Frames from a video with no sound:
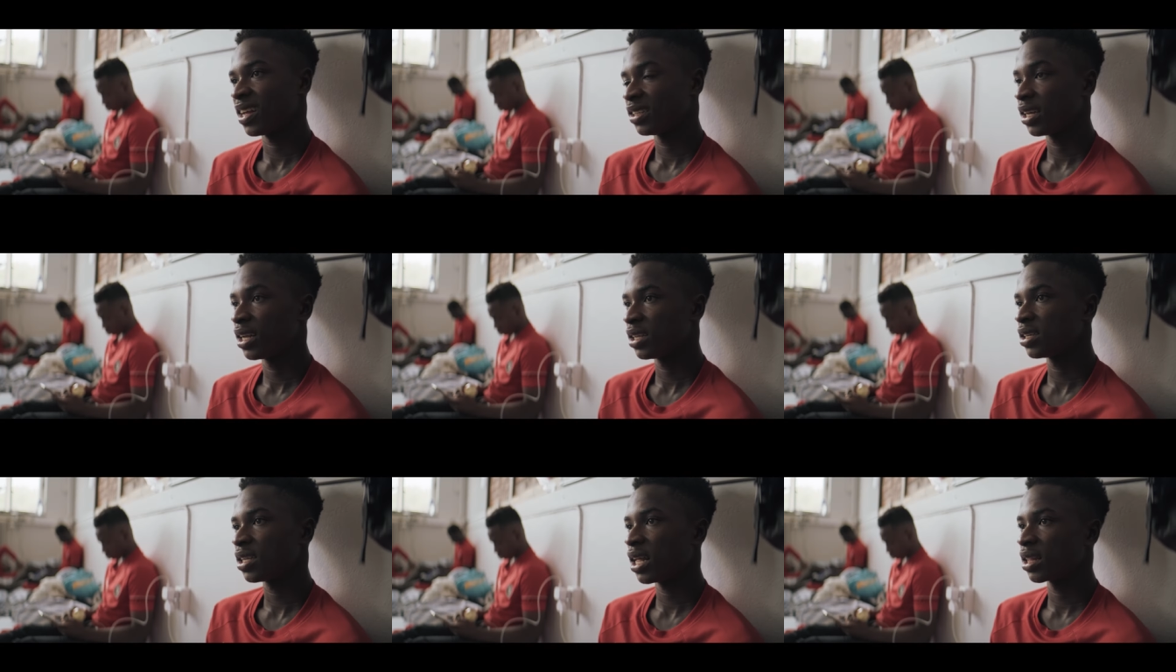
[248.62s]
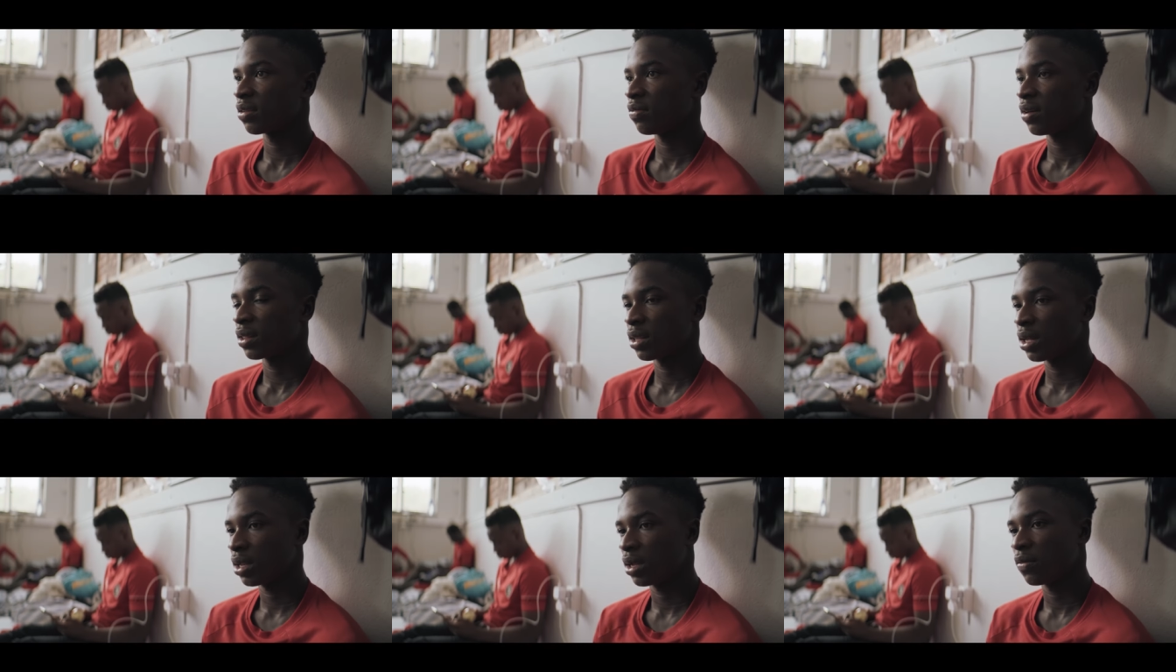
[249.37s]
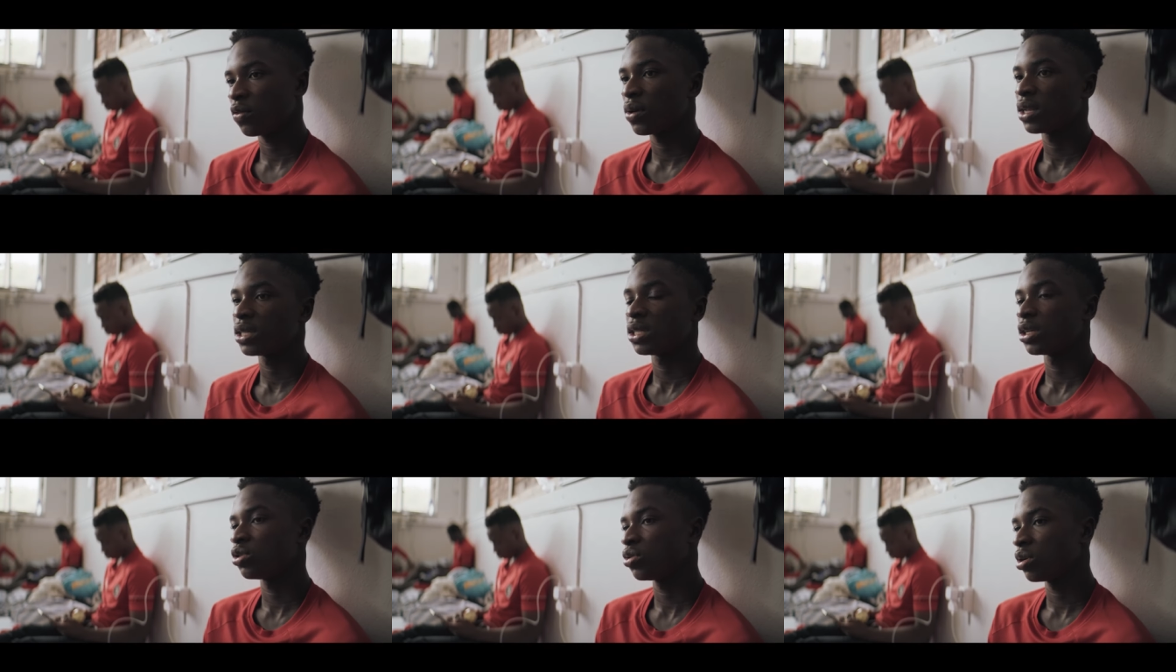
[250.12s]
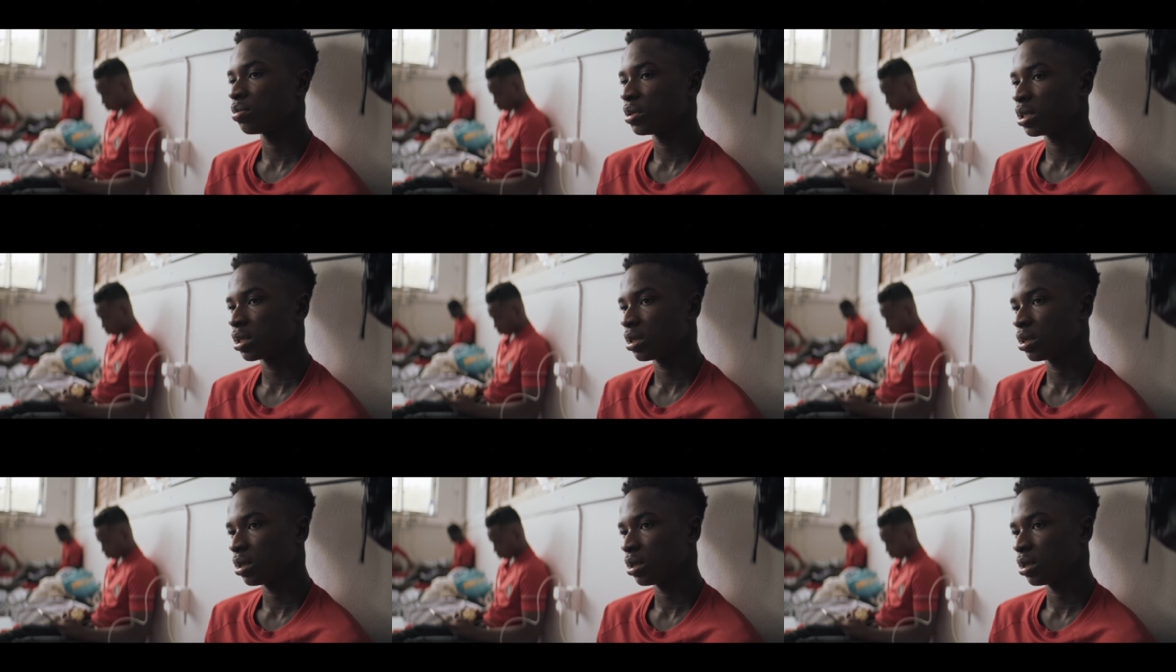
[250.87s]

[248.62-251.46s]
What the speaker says: I just like the fact that everyone is here to help each other.